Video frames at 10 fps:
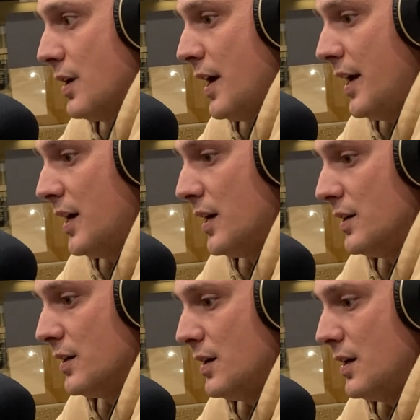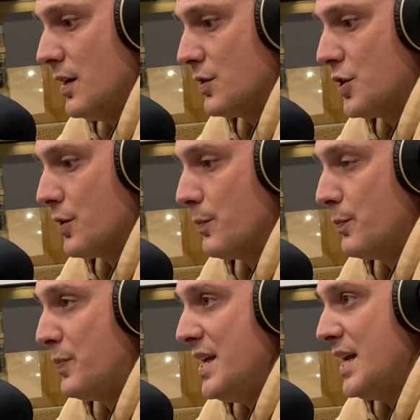and
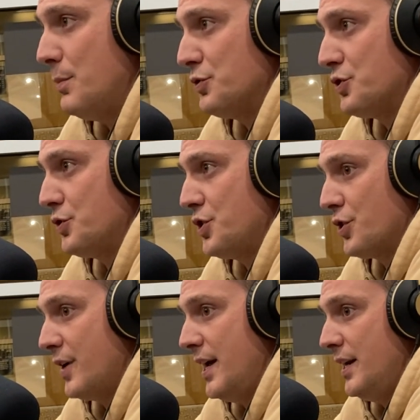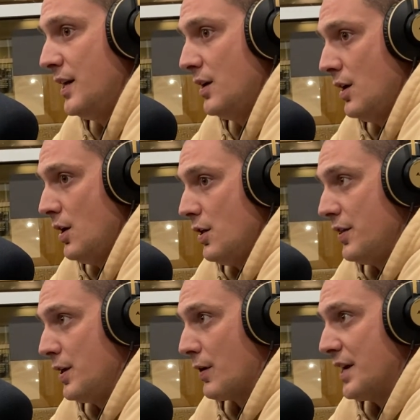being able to curate
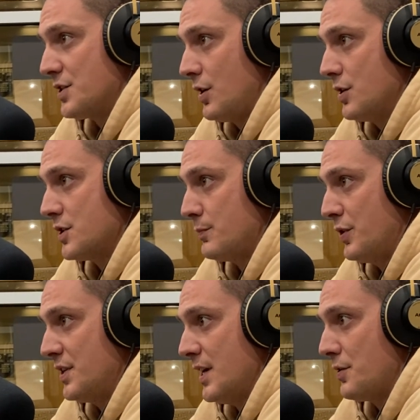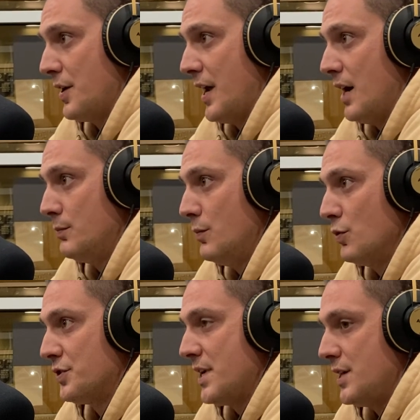the right songs and put together an album
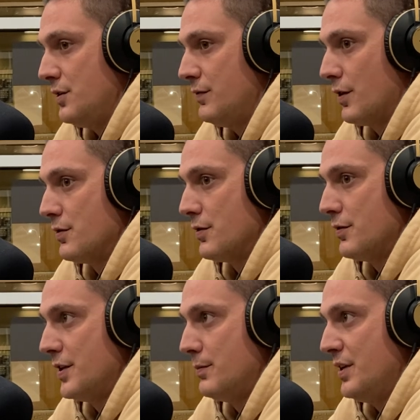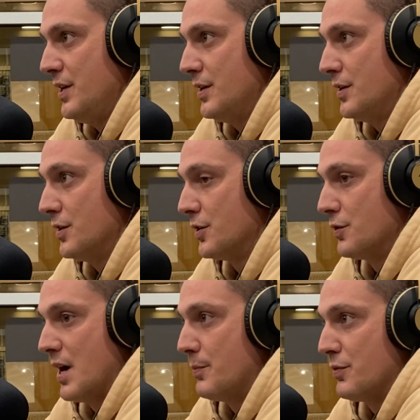will take you farther than being a good
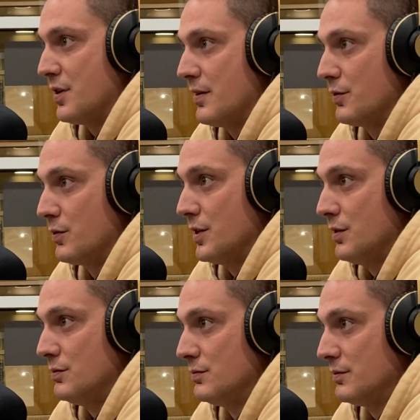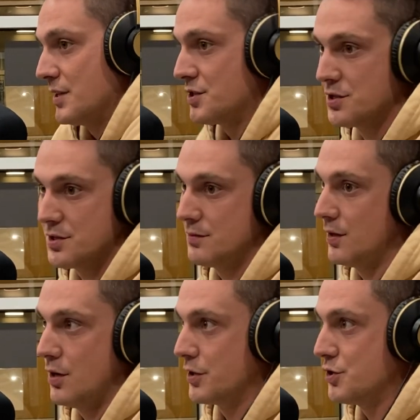rapper ever will. Mm-hmm. That's just the
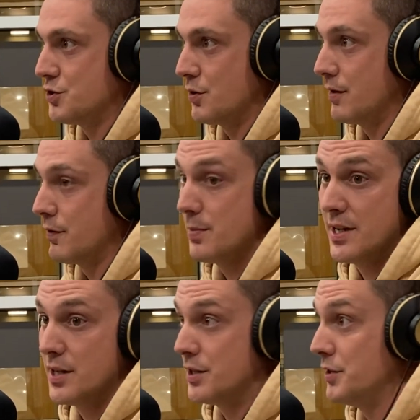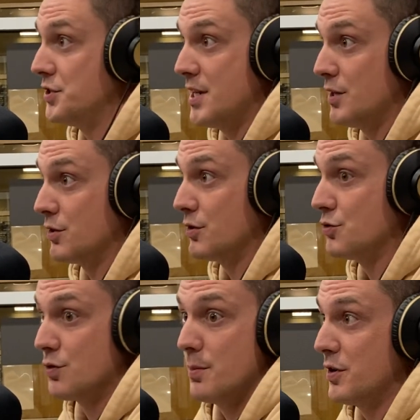long and short of it. Or being a good singer or
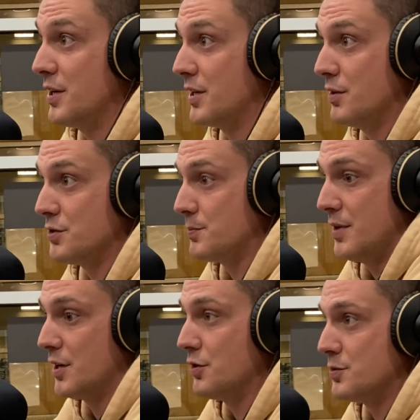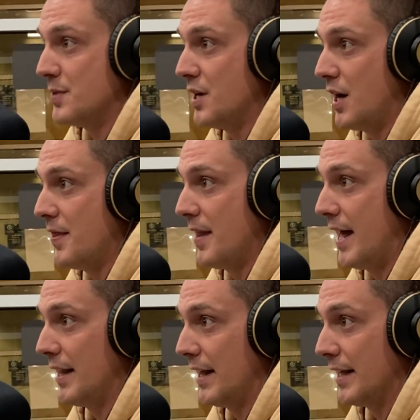drummer, it goes beyond
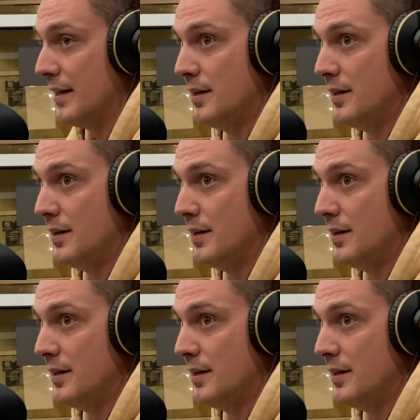that. Like,